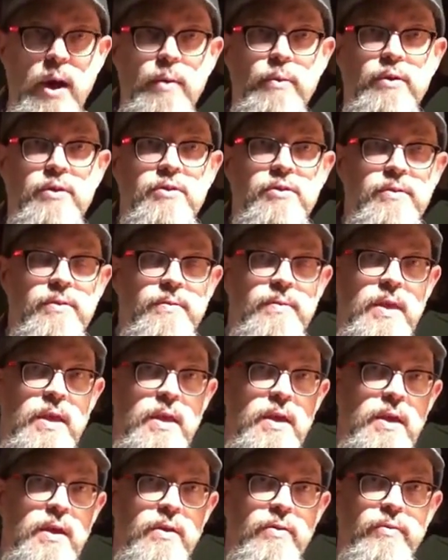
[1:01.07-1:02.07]
was
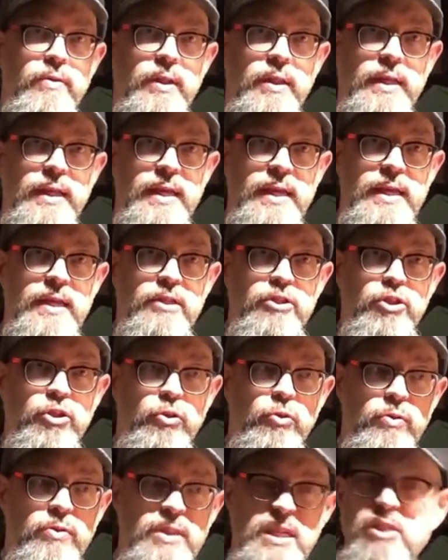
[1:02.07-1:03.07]
really
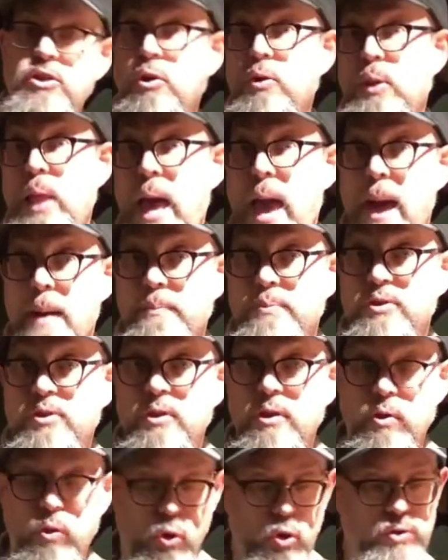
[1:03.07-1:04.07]
into. These are lamps.
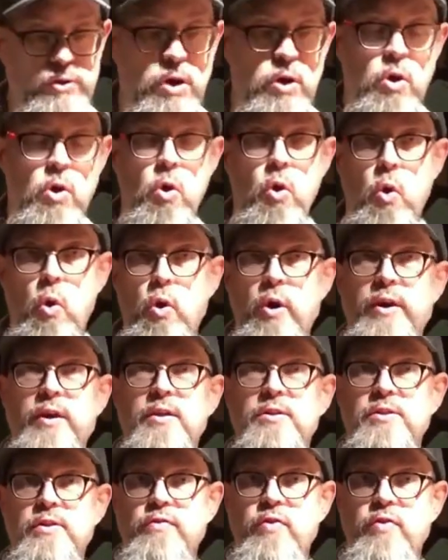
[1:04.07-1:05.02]
They're old Orchids of